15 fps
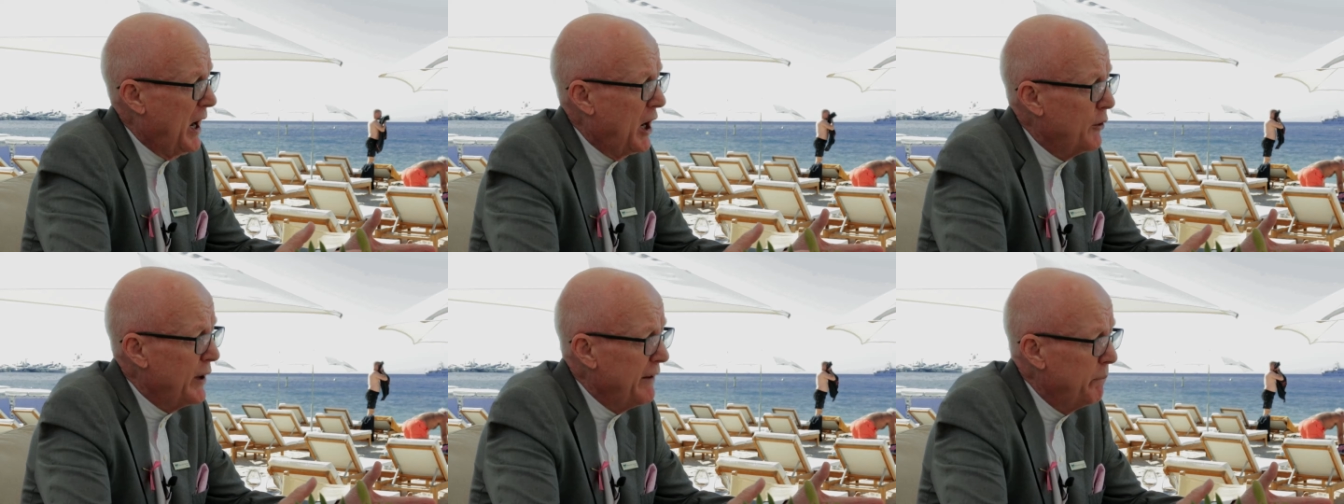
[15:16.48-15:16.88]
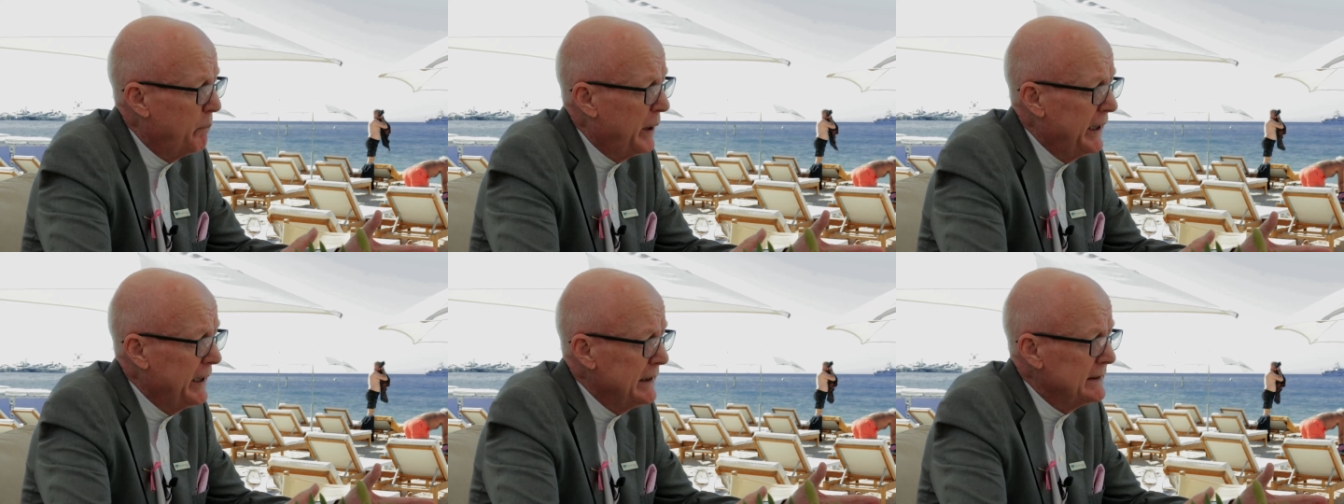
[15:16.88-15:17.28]

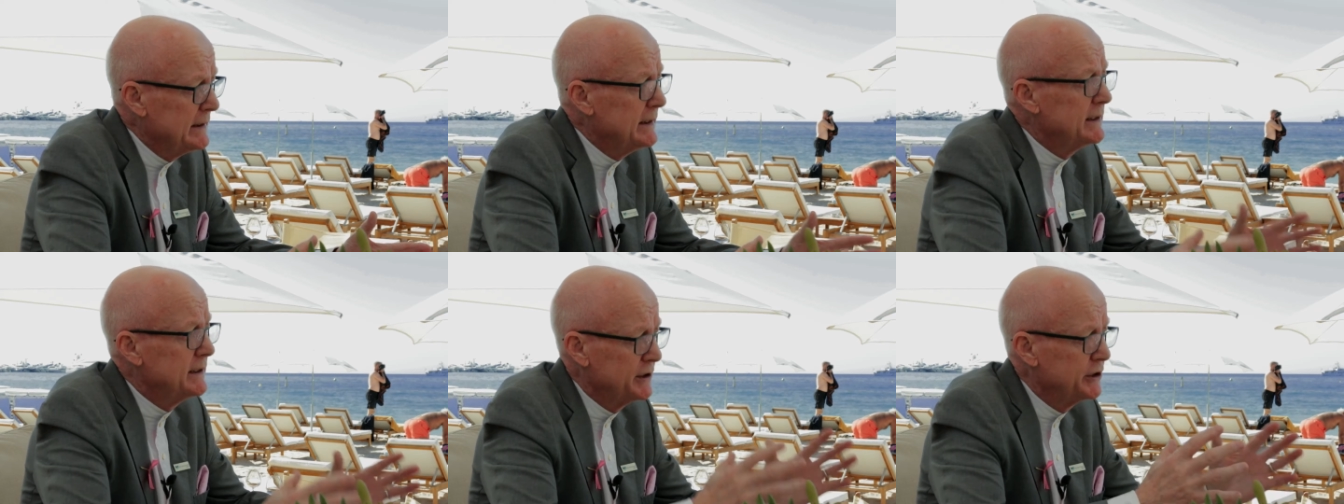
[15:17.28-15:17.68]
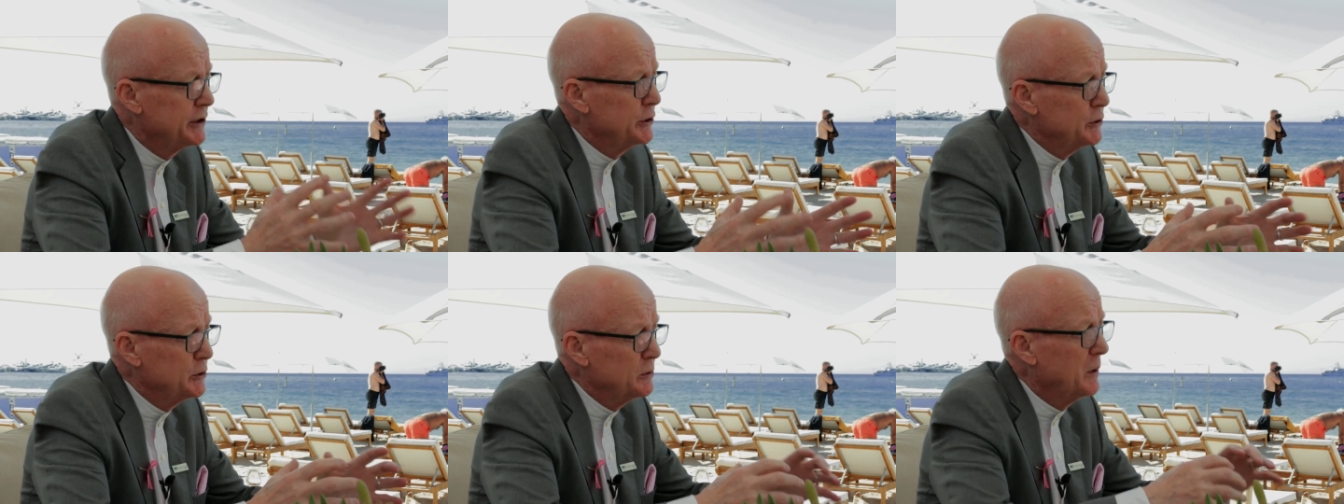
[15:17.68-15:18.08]
RFP
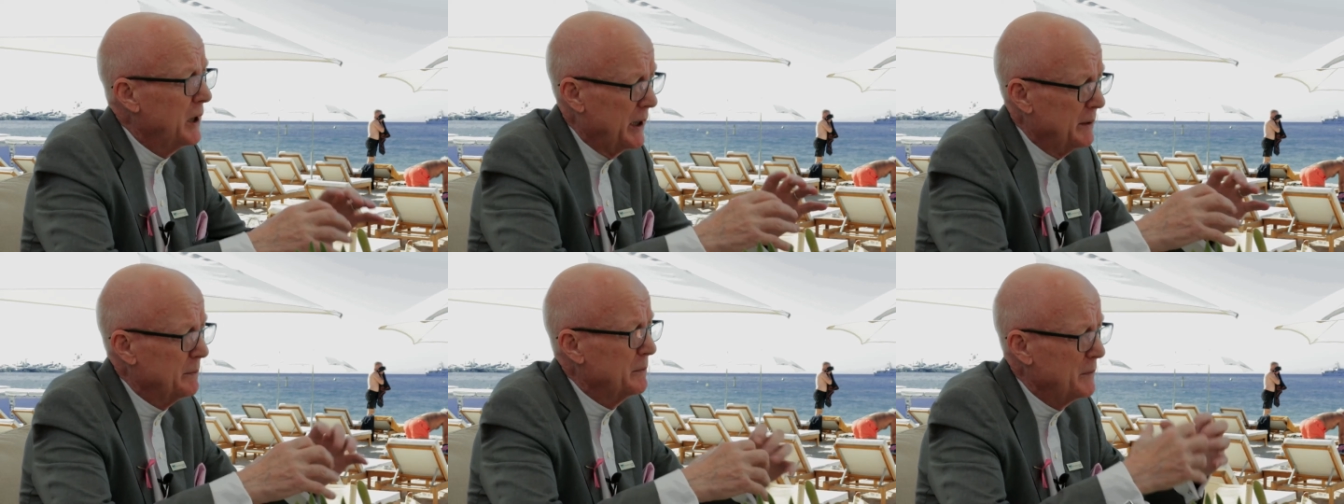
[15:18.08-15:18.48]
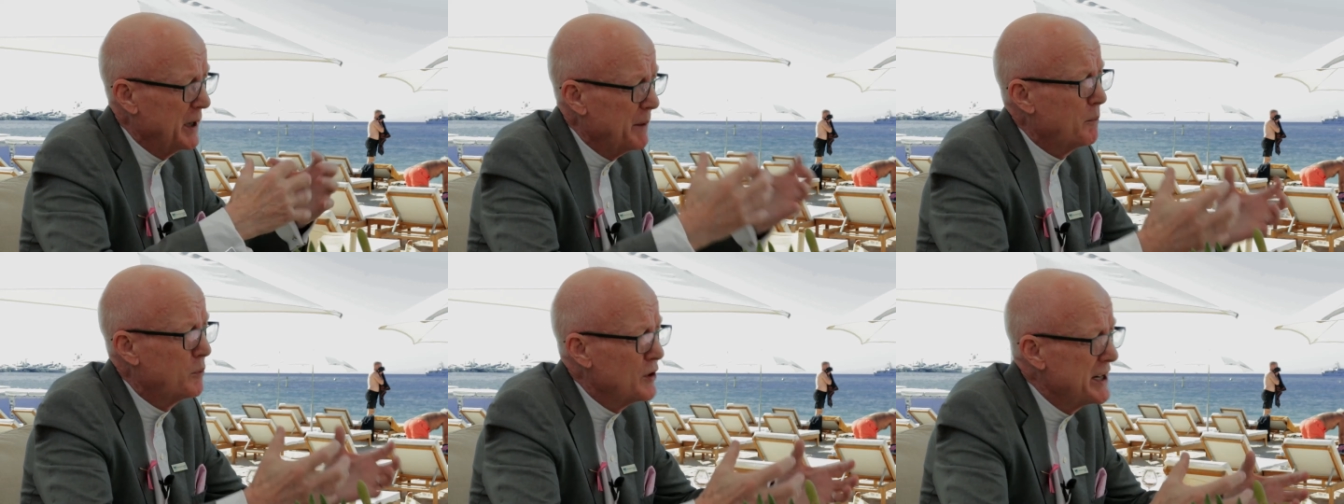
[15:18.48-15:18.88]
to
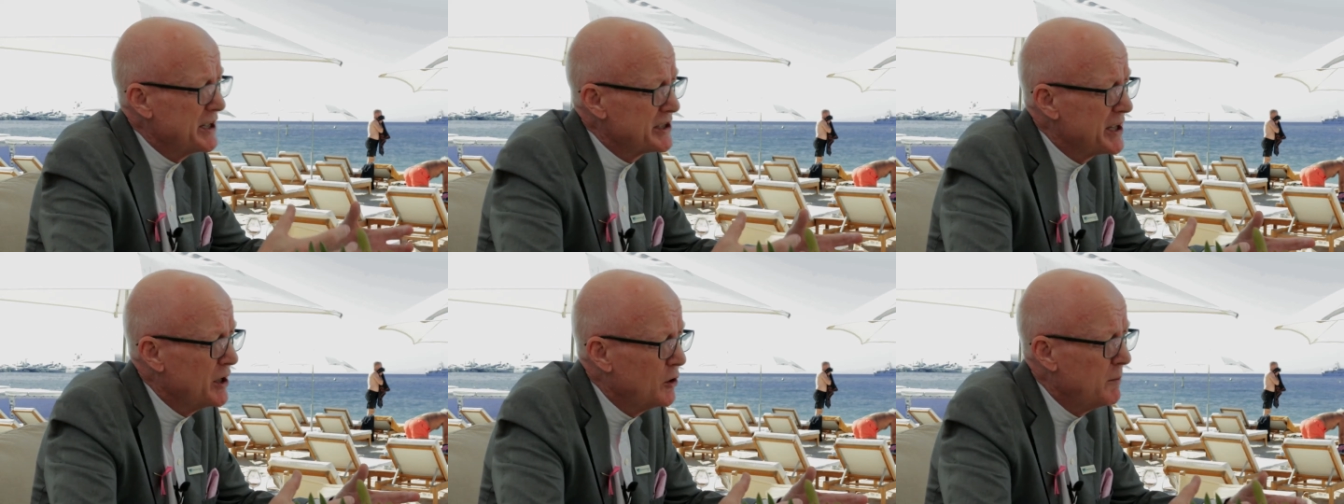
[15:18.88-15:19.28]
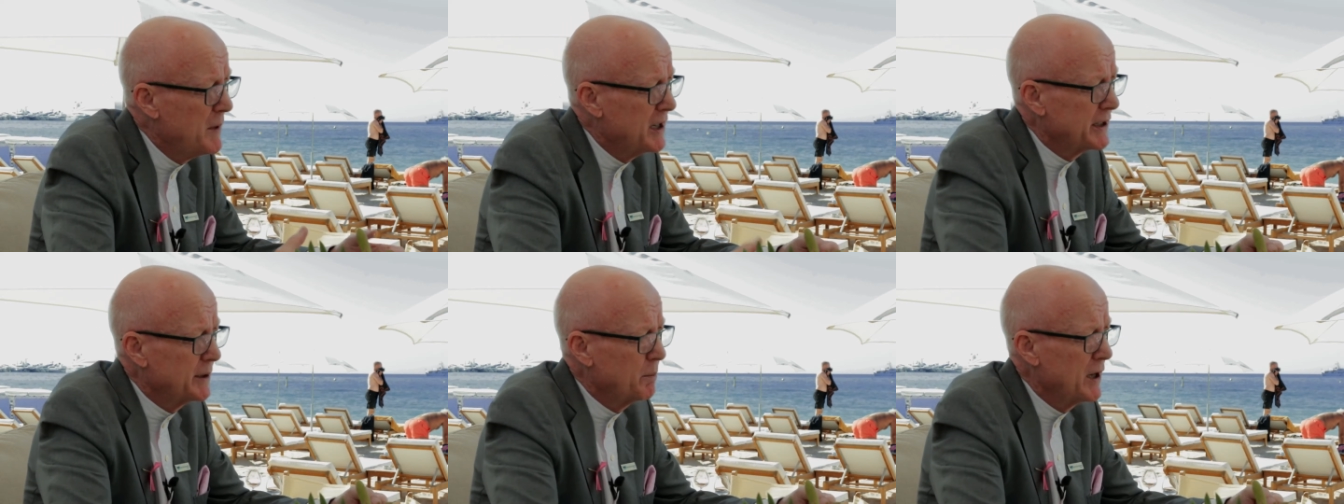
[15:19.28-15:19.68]
embrace the whole
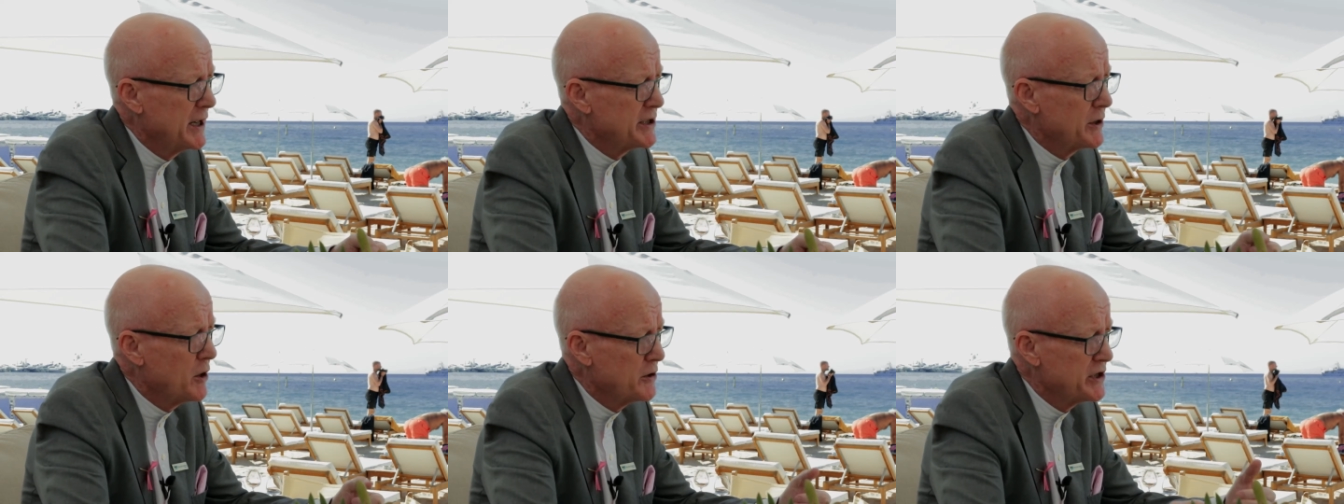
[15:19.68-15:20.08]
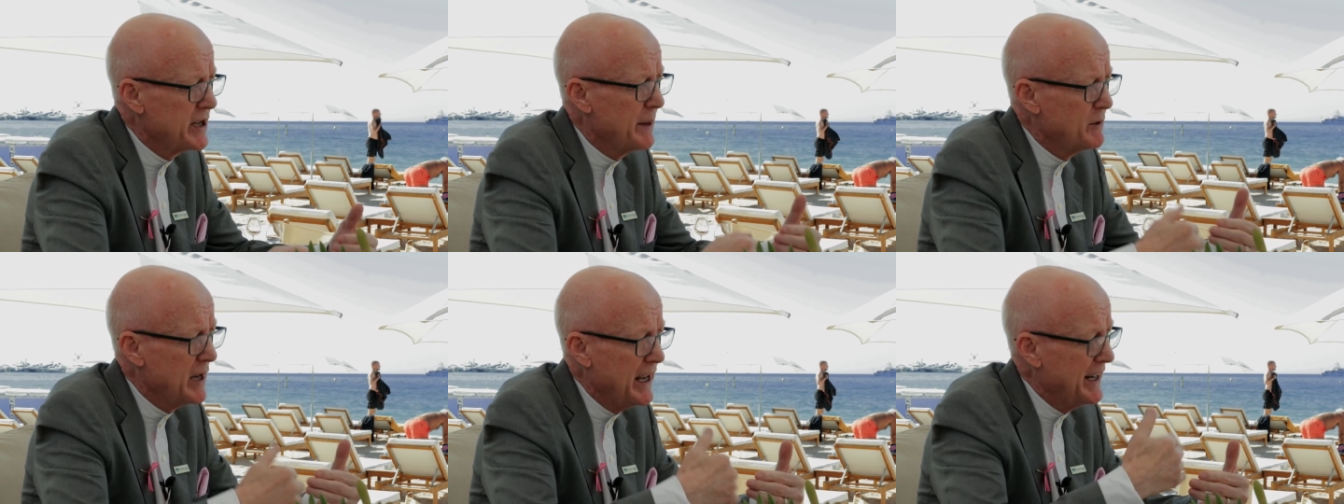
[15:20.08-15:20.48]
marketplace
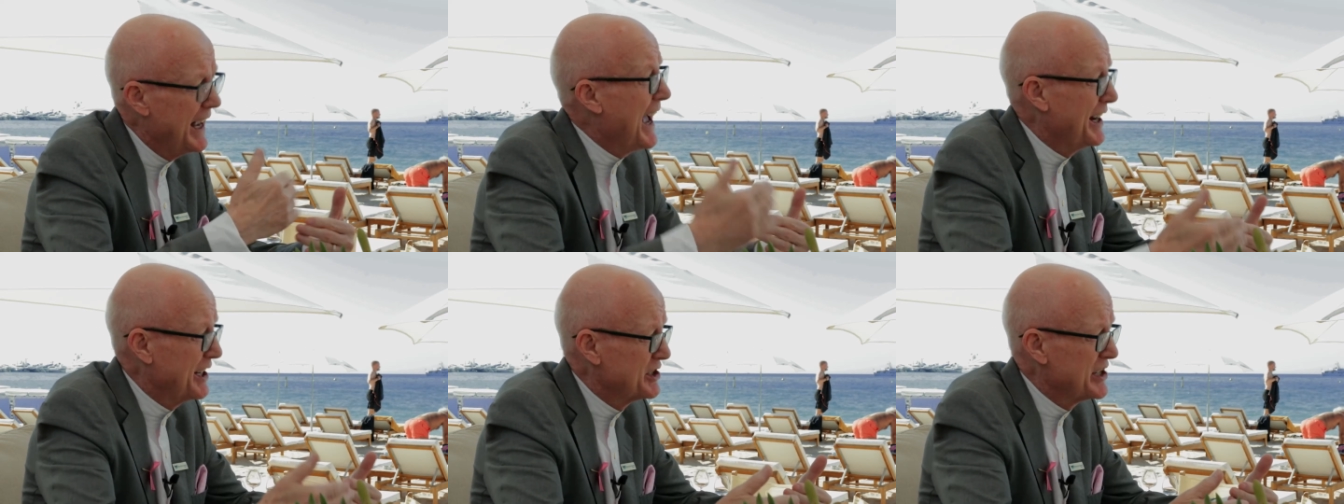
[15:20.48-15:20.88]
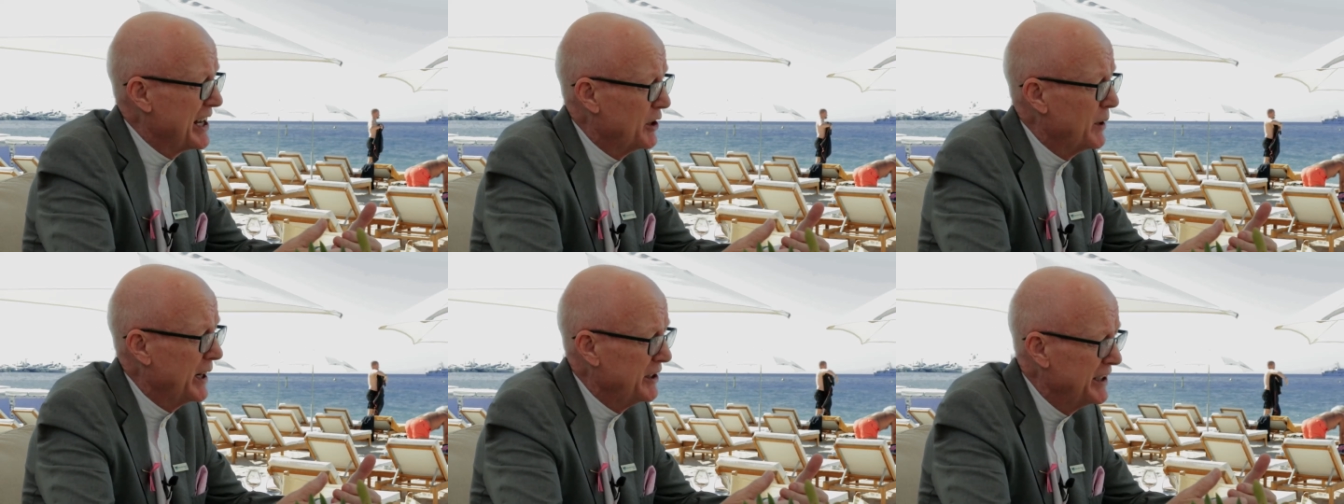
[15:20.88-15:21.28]
concept and
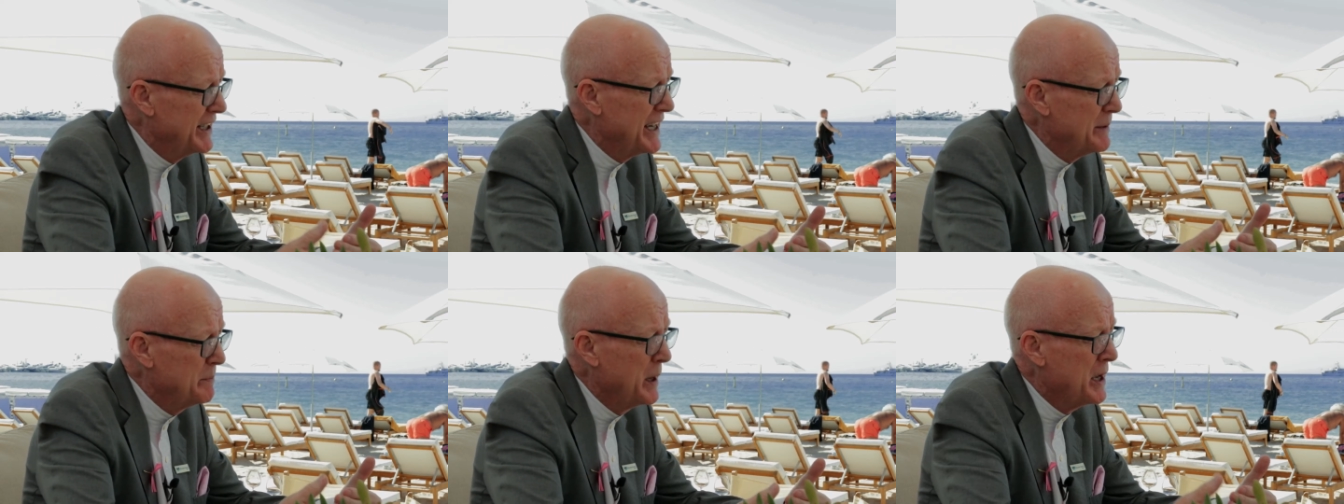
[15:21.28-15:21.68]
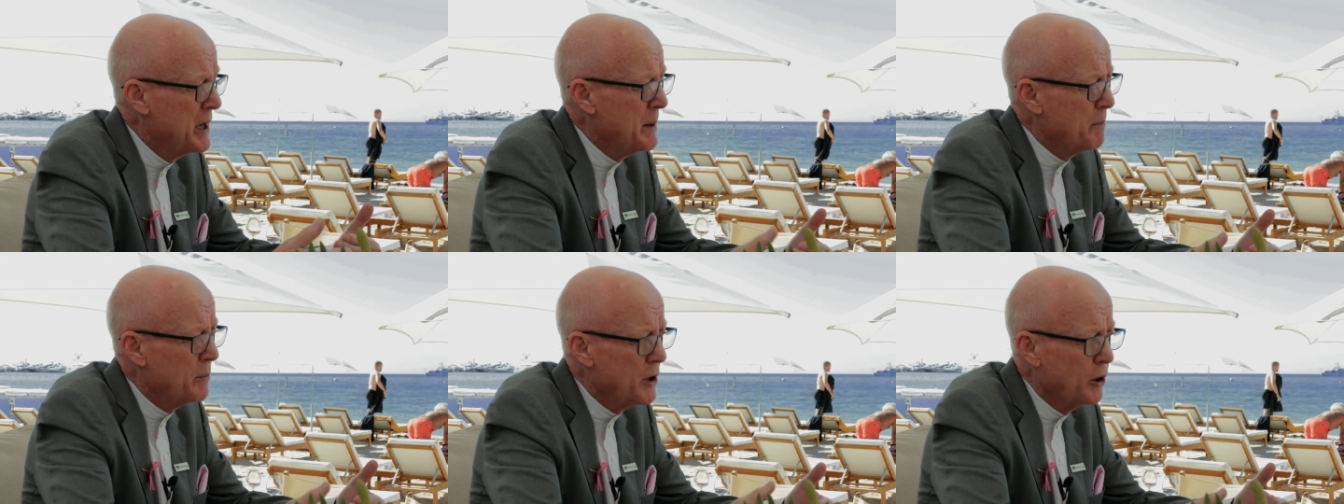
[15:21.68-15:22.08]
accelerate their
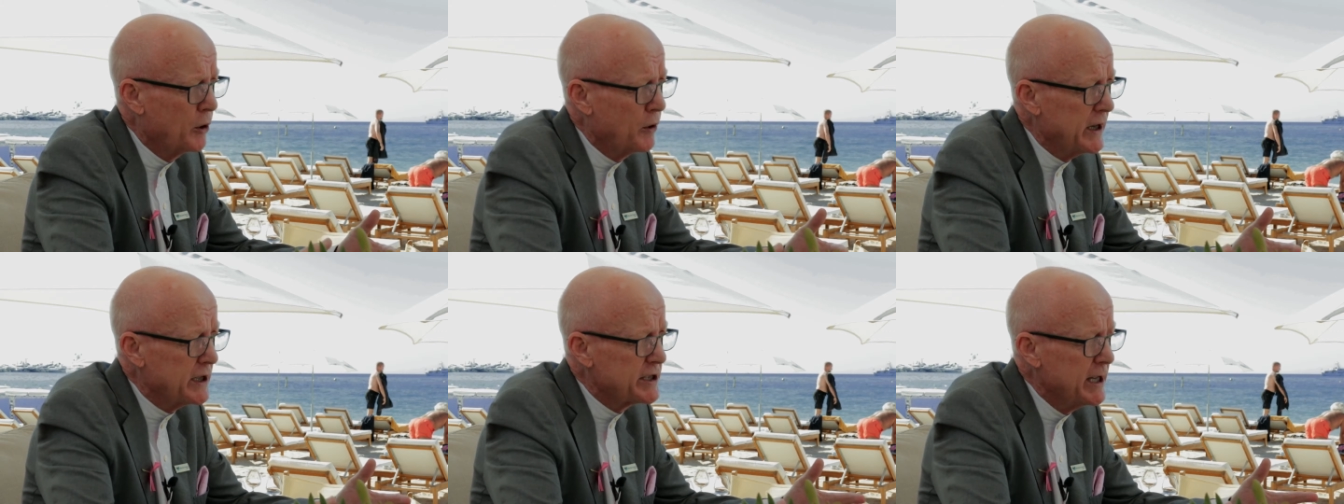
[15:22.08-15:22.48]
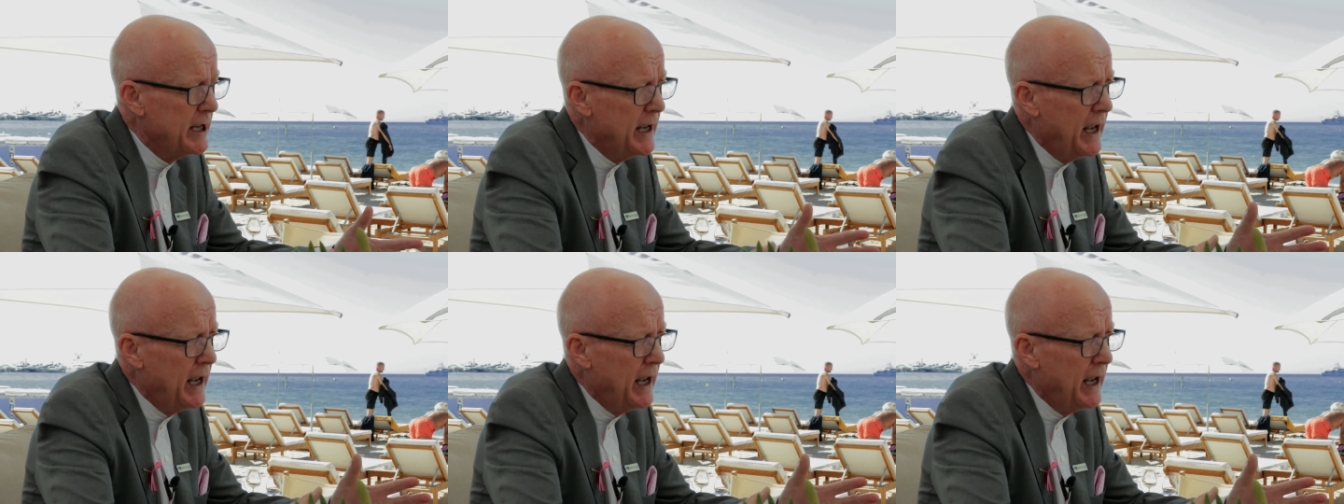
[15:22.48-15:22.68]
progress.